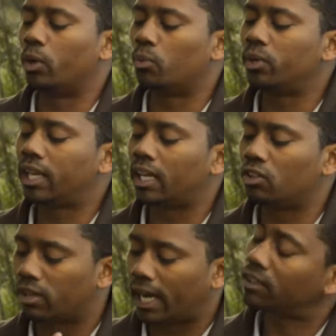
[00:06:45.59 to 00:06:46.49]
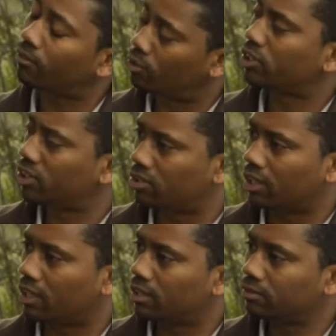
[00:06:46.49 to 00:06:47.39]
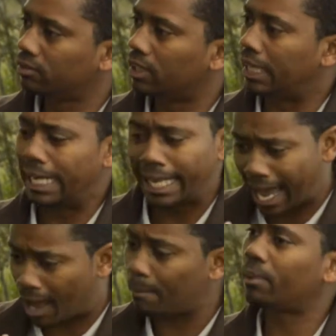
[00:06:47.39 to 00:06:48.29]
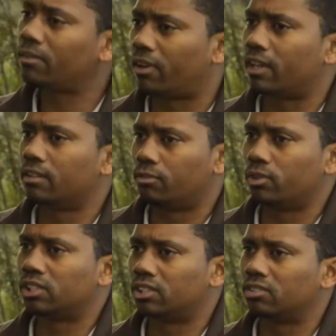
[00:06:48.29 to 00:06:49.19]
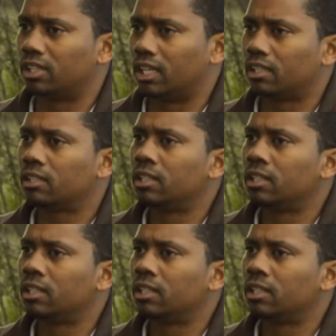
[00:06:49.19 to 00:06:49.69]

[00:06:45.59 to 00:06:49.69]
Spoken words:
we can unite our voices together, really amplify the voices together.